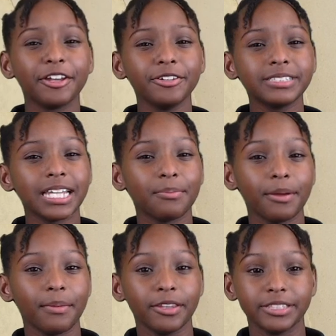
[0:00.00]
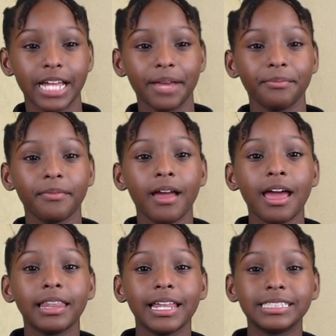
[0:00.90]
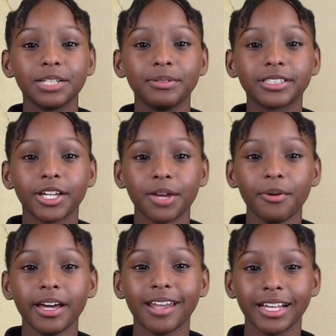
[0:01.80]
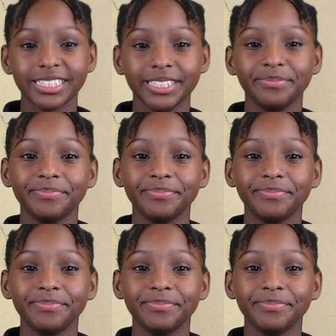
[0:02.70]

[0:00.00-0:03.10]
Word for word: do you celebrate Mother's Day? Let's see what's cooking with Hadassah.